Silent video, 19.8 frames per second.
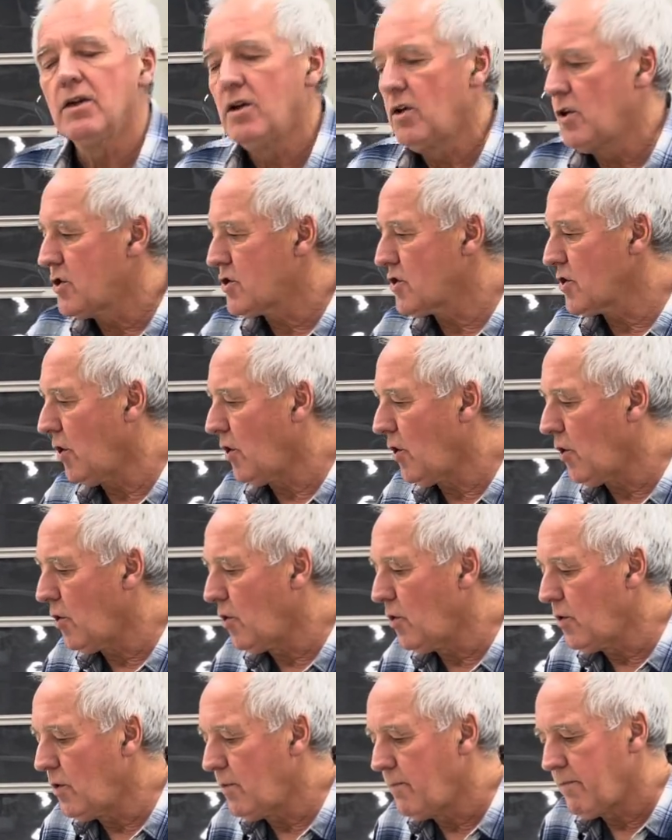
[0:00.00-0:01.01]

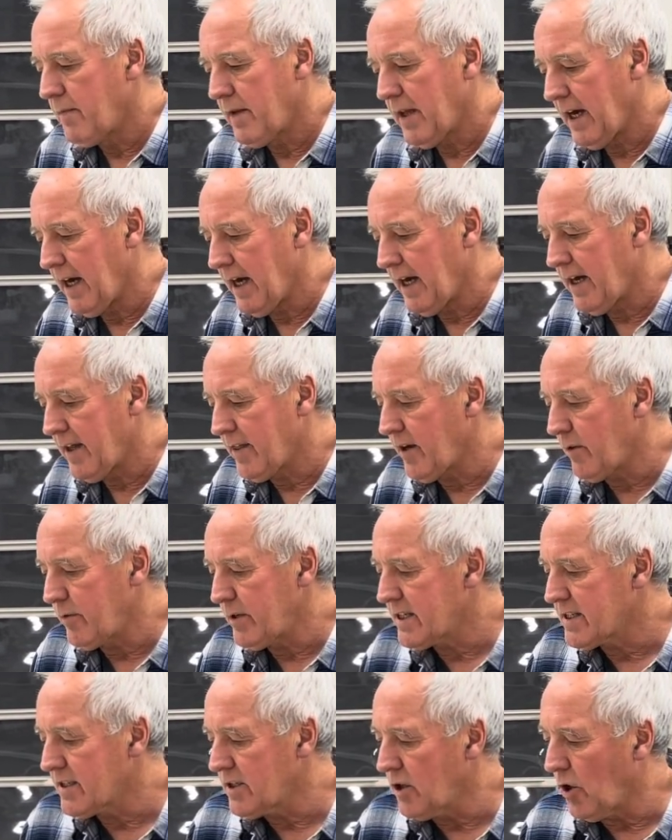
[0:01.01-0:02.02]
so there
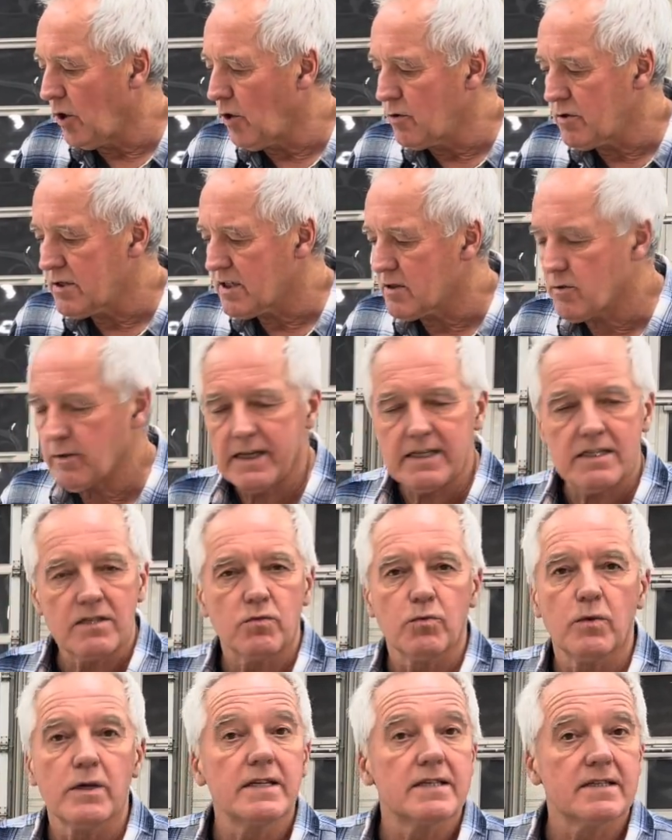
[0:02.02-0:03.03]
is no stress
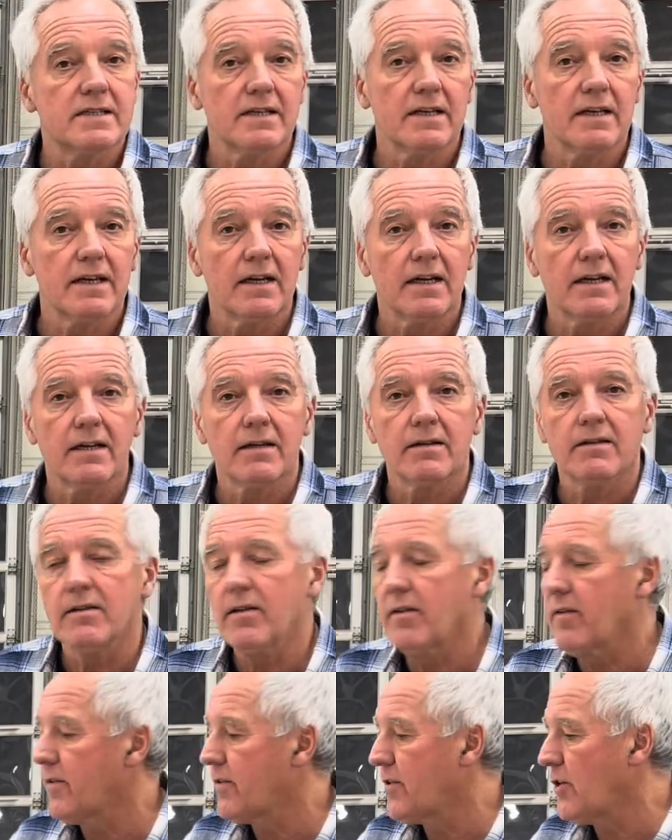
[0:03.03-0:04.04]
with
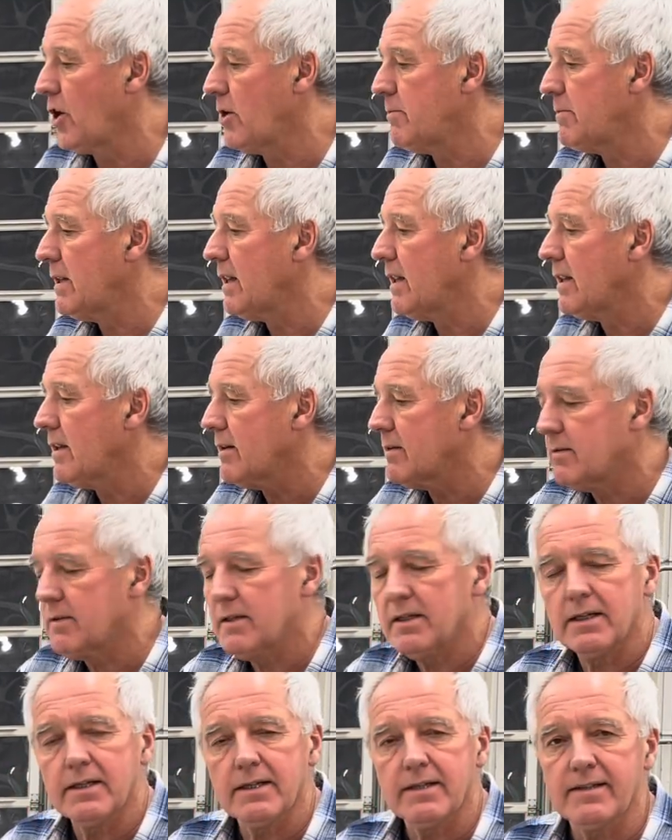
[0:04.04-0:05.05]

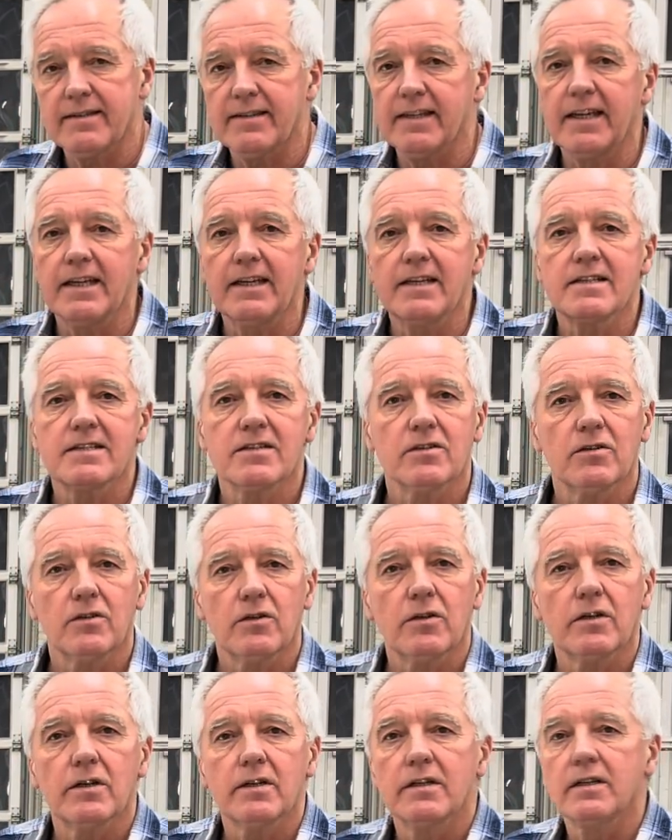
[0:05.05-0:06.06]
thermal things
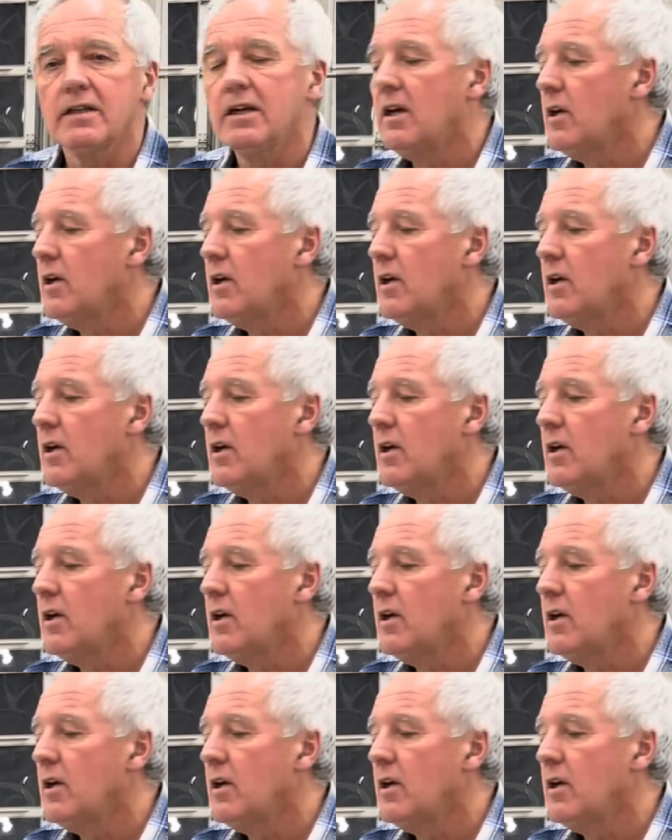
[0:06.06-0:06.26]
or